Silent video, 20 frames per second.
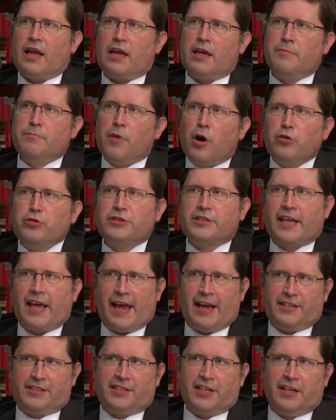In most
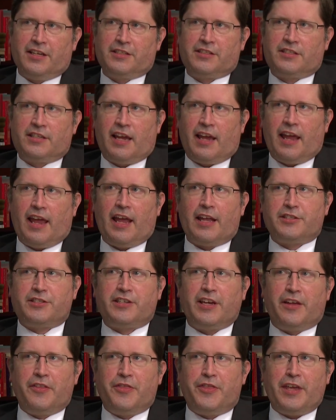cases, it's
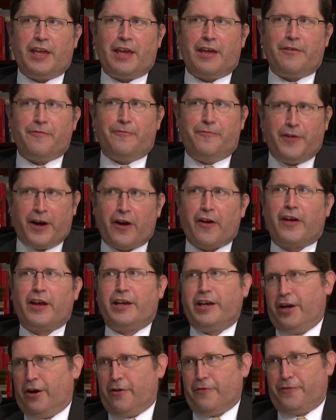in the very
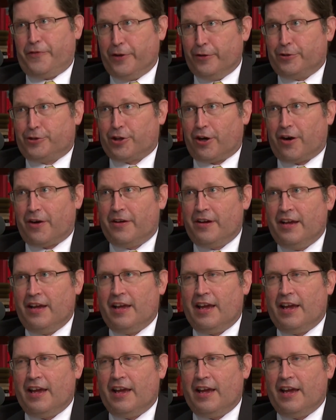near future.